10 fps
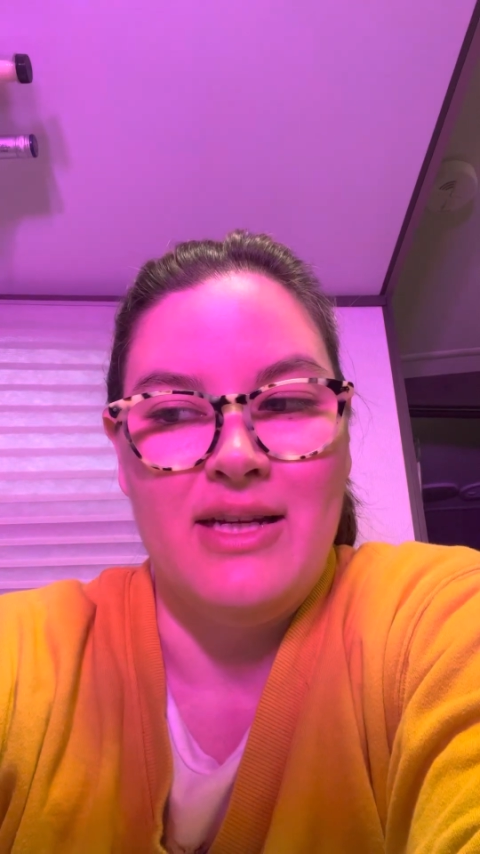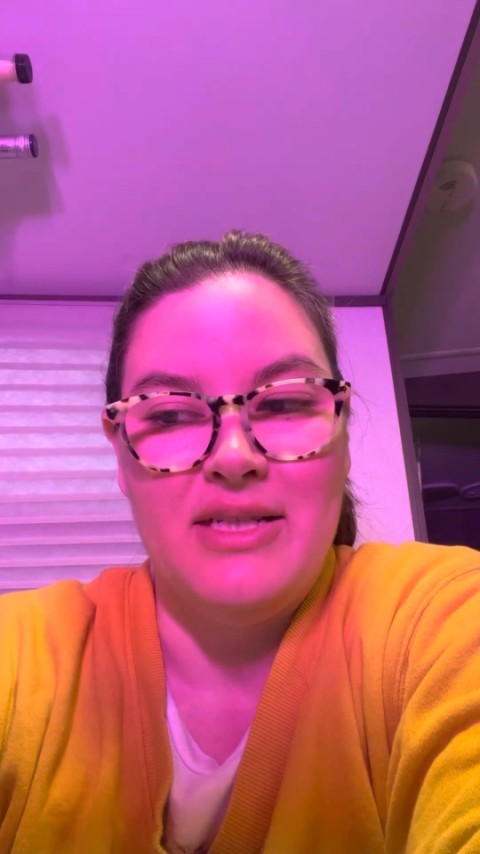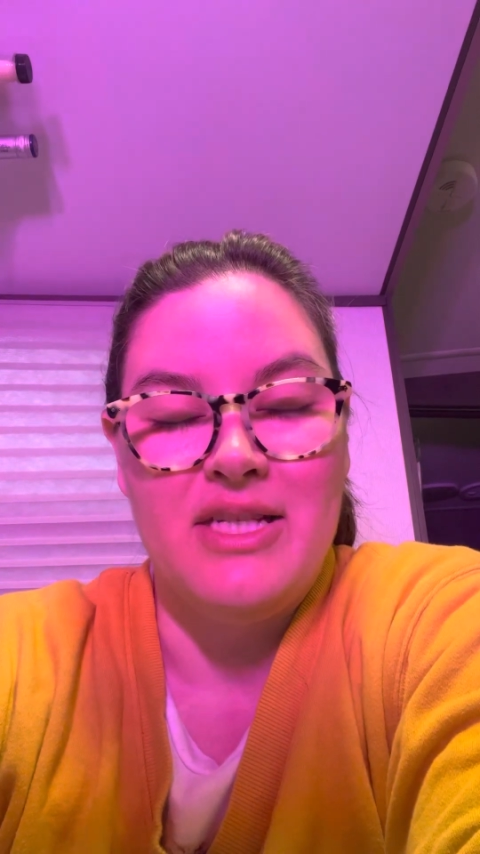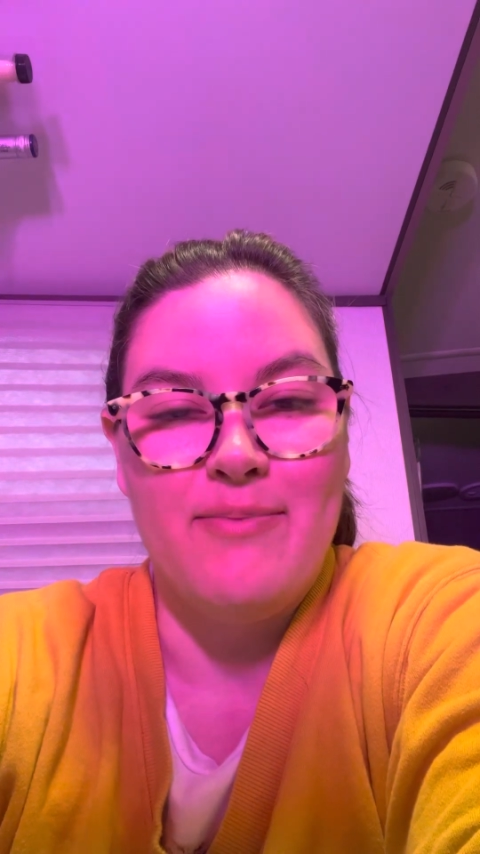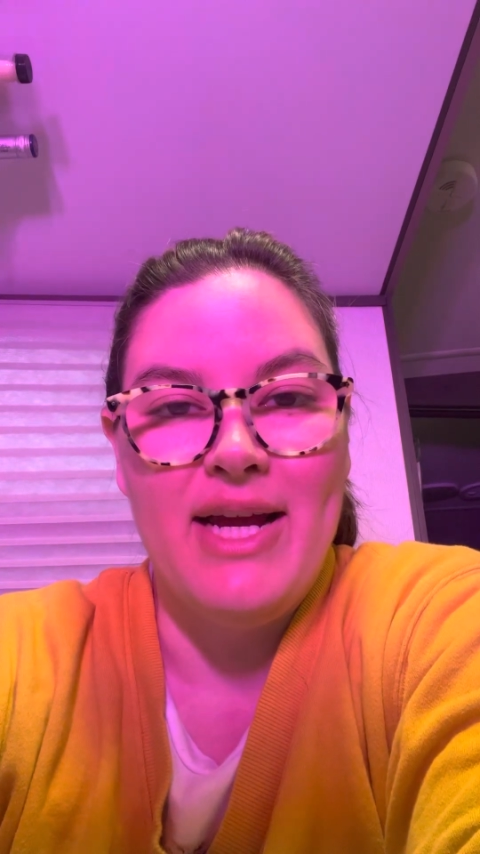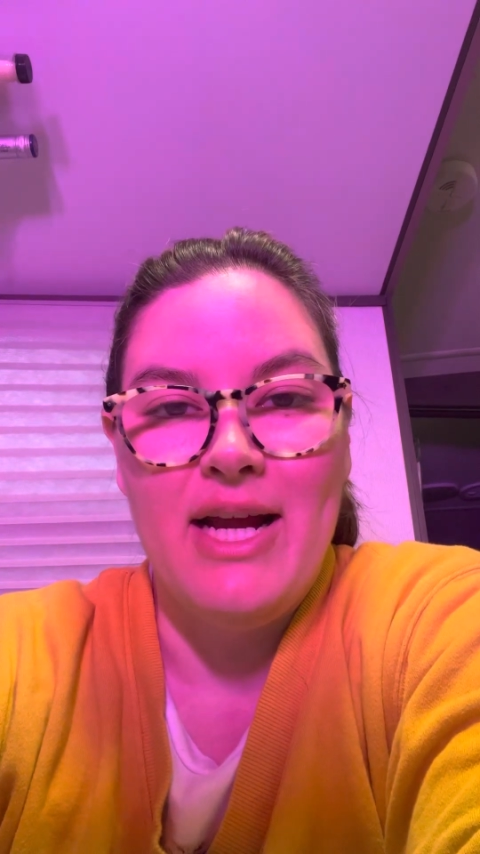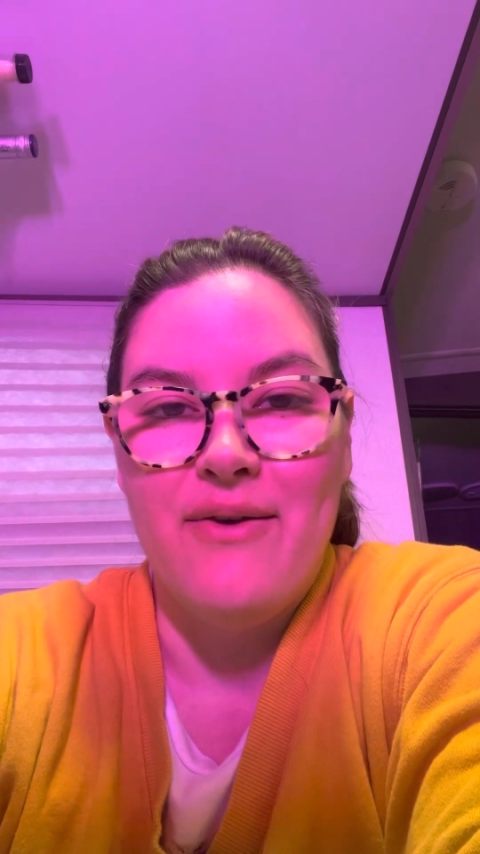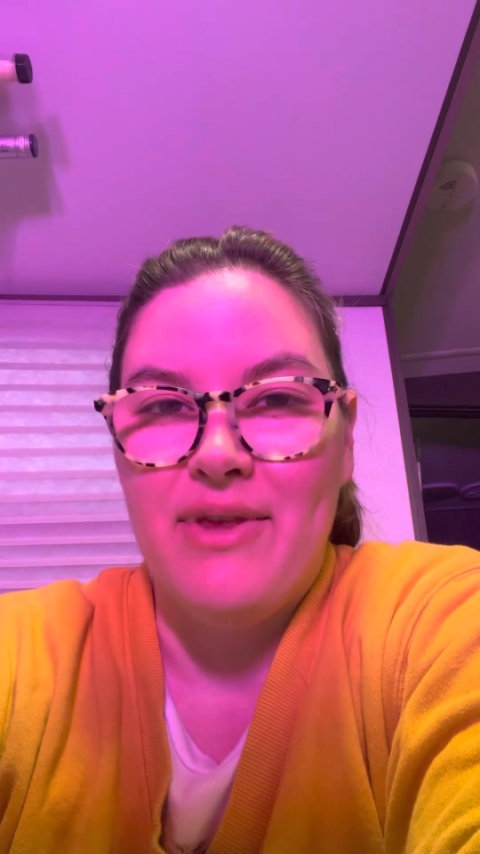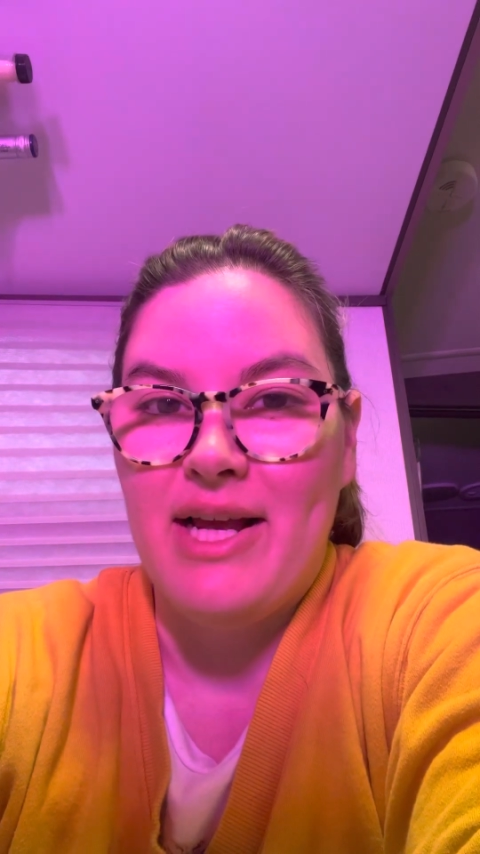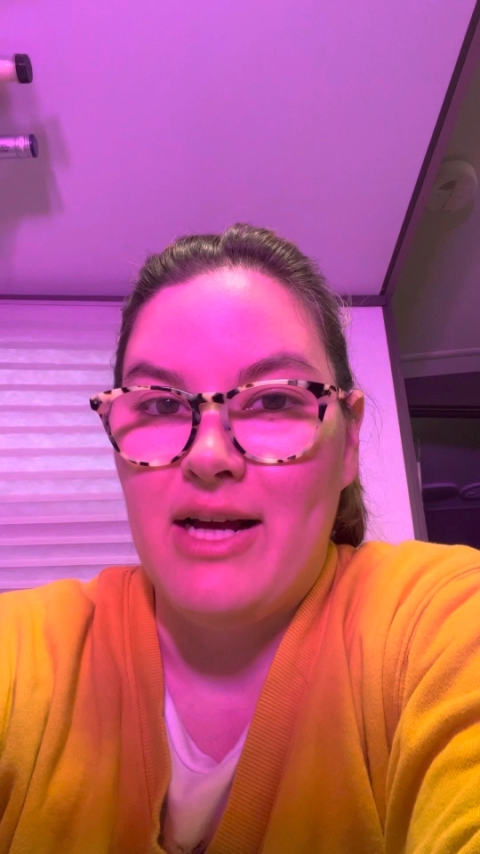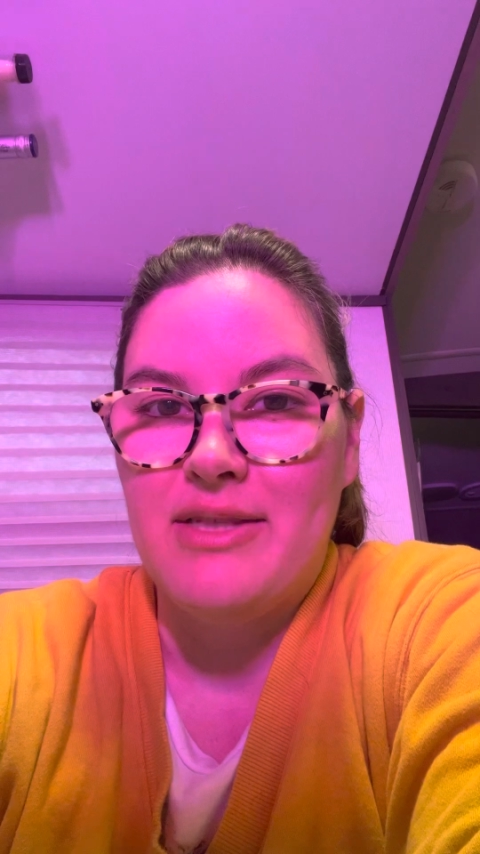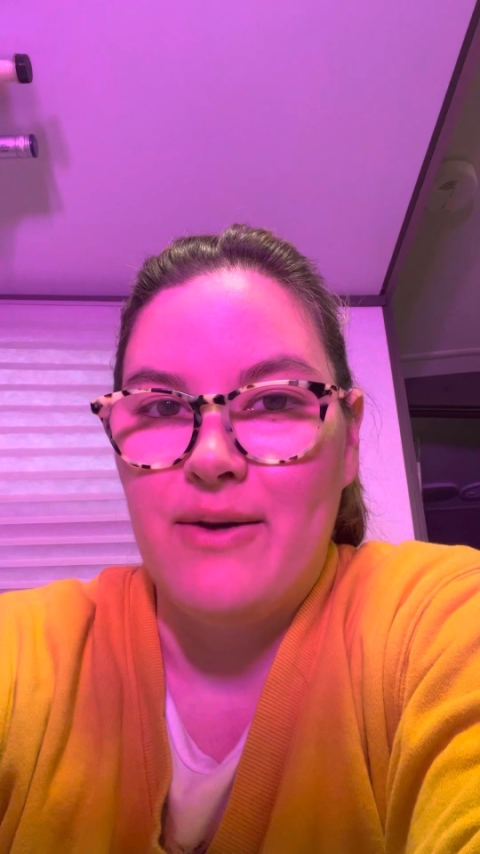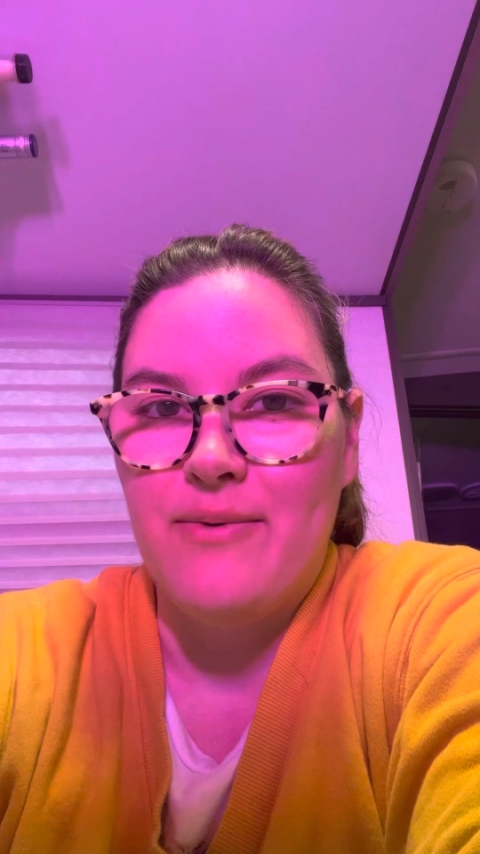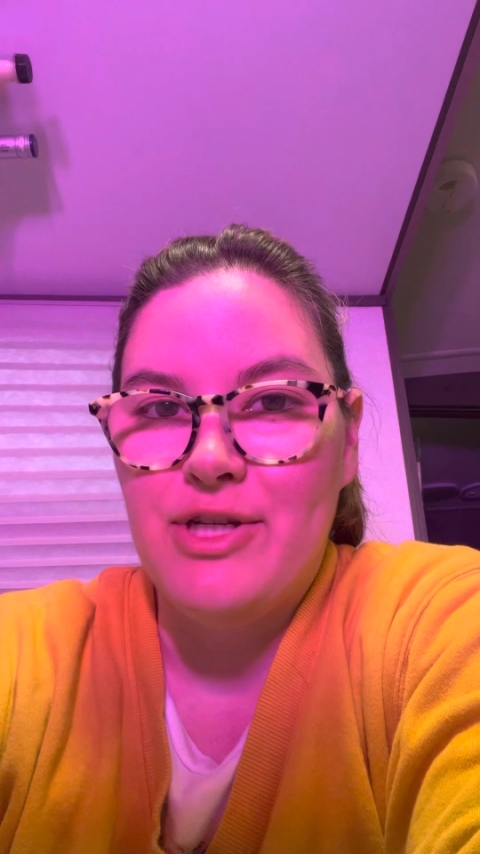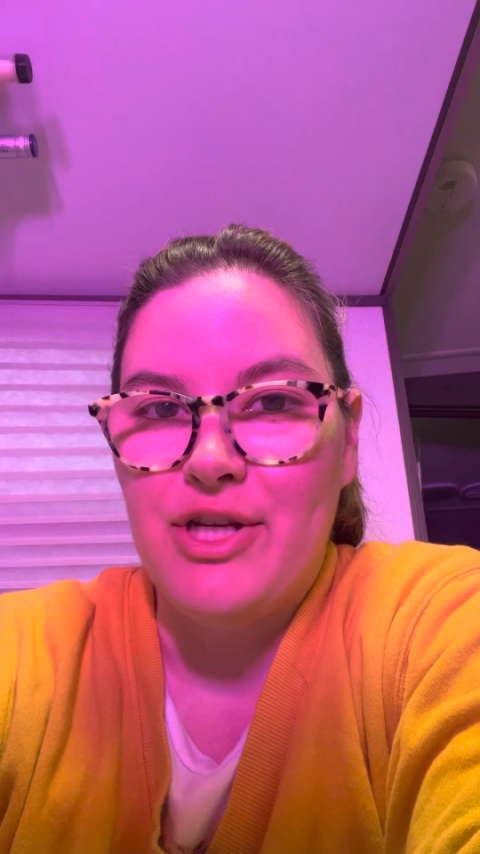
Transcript: Despite everything else that we're